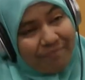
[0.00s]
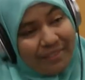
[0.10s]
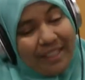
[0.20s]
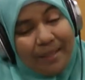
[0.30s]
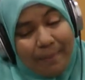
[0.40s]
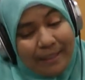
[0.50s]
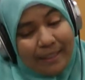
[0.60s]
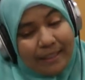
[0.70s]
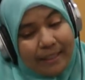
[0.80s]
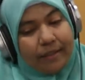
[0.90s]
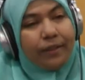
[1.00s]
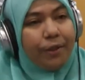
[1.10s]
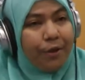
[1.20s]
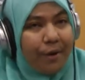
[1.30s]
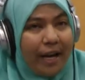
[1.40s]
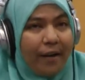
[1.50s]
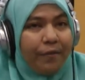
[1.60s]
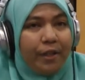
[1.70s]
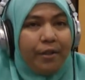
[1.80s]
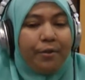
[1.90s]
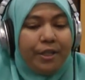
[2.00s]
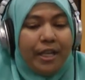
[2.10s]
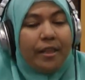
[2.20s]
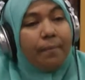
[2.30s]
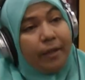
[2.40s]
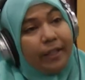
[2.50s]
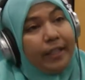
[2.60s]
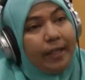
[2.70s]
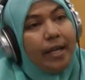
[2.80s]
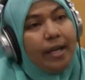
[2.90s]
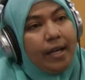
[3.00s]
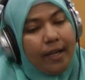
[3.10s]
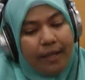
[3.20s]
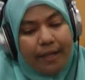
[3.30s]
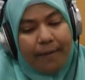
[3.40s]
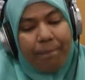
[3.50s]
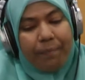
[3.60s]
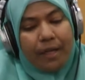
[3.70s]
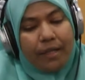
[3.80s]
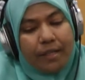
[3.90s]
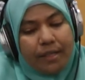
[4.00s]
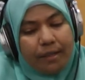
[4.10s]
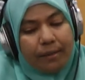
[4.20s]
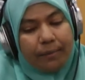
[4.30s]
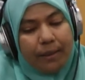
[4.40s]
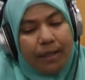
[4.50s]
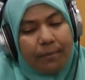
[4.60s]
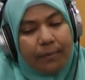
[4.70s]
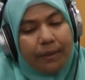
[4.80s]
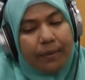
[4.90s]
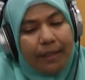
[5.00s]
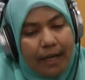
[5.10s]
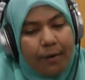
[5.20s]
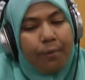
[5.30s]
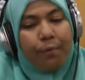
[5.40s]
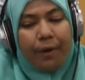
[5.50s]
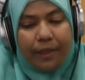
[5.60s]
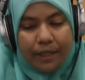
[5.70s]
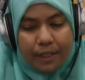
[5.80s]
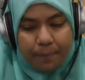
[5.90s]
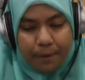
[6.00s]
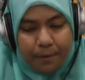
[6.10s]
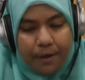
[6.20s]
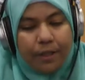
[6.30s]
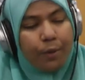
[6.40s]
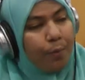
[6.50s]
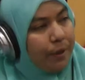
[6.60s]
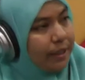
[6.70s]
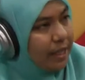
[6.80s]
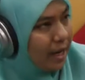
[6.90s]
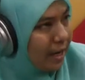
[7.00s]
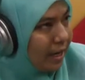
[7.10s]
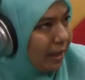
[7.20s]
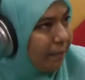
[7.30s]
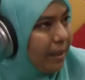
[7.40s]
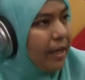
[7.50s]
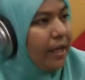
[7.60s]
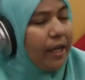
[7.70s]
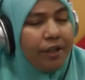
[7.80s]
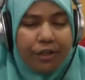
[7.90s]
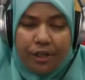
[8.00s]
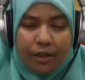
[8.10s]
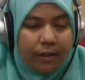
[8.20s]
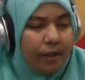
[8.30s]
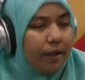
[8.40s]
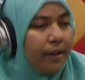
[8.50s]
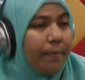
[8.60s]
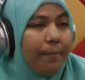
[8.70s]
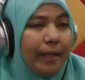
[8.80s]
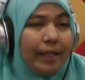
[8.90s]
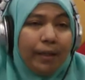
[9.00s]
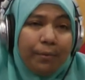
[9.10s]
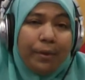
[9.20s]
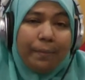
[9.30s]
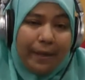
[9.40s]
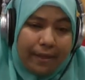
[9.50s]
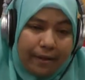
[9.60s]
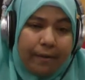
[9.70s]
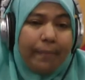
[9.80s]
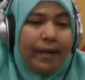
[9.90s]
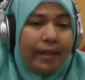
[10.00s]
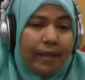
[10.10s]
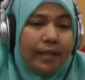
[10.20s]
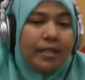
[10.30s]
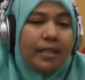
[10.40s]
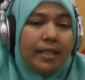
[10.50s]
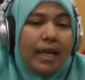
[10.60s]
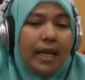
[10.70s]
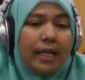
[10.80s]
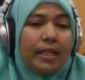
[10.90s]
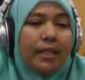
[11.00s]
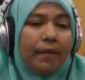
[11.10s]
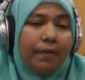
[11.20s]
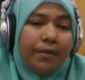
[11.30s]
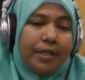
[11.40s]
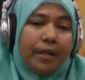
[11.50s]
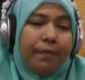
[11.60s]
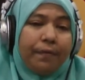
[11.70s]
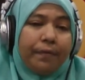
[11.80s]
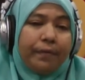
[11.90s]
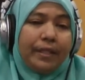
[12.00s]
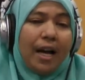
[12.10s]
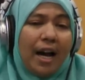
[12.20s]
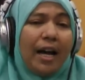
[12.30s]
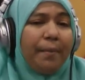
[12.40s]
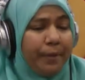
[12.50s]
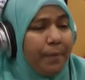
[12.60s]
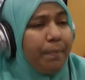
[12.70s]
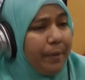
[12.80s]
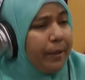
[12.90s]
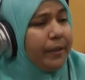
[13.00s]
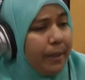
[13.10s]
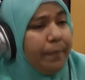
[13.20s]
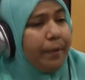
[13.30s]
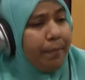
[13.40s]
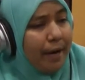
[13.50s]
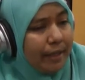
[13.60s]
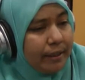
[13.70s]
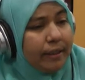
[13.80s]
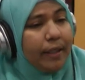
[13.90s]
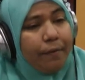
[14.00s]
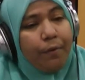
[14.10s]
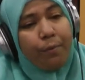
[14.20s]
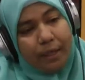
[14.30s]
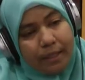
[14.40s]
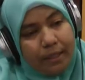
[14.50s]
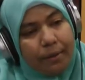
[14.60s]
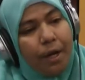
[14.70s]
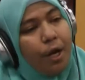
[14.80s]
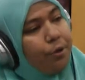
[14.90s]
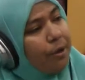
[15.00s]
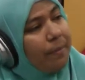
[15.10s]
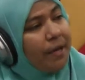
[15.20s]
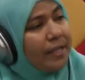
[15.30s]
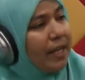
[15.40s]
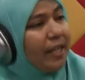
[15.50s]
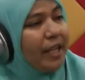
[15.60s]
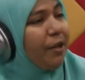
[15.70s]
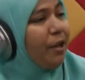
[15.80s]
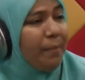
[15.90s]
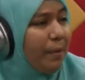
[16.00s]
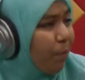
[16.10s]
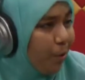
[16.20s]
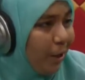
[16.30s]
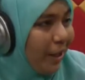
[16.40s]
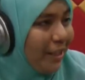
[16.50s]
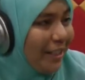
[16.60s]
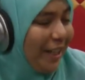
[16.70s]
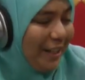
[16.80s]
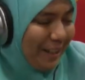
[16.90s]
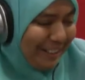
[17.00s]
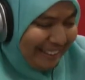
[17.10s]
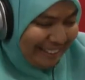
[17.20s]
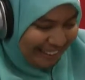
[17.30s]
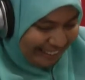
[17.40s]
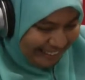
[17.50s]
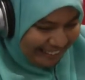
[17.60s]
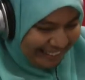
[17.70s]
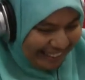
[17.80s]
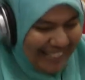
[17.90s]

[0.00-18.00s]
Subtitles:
It's a business deal. So you have to understand the market. Yeah. So again, with experience, with time, inshallah, the money will be there. But I think just give yourself time to build up your practice if you want to. So I'm not saying that you're going to be poor as a psychologist.